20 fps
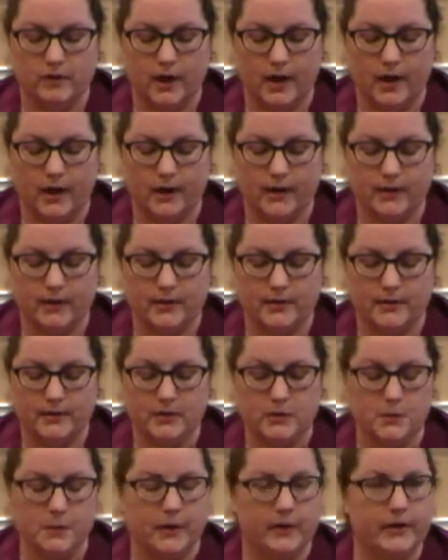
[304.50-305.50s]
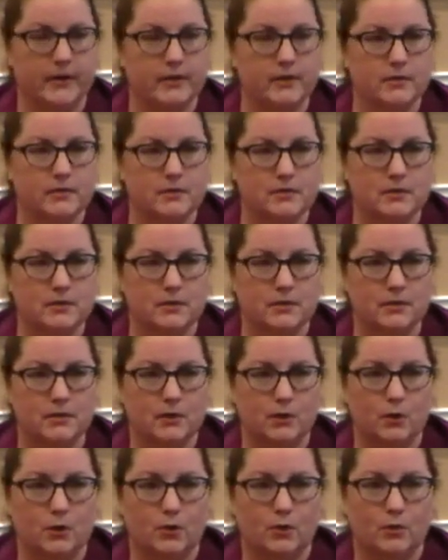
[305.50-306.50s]
that is experienced,
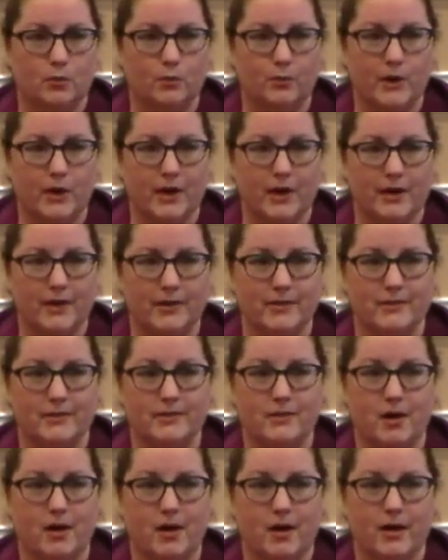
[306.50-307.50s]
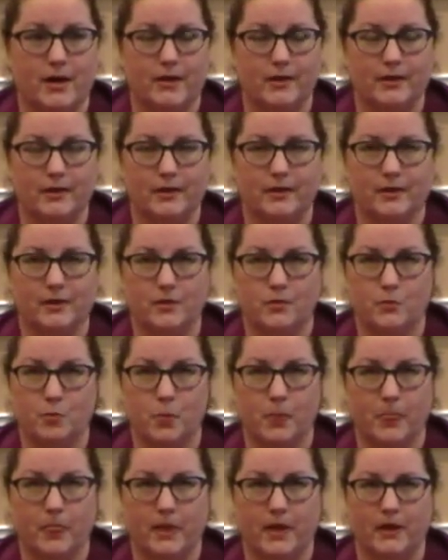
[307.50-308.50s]
but is not
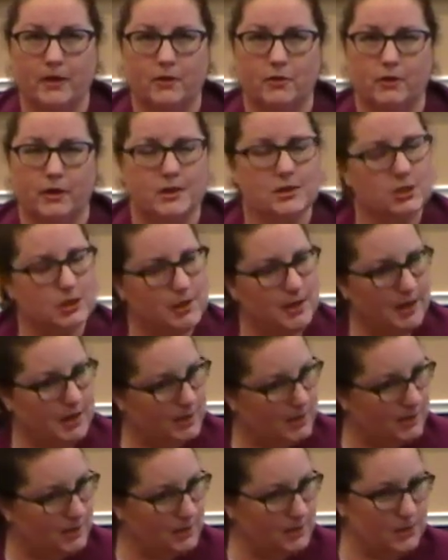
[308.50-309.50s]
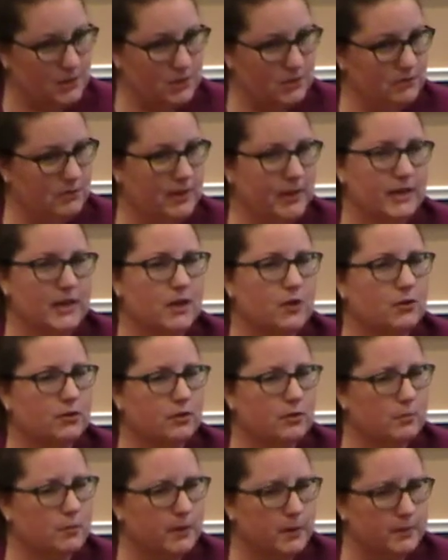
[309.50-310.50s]
ingratiated to any
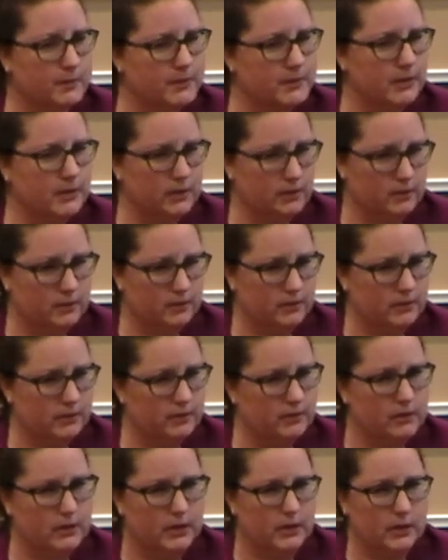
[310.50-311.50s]
group or particular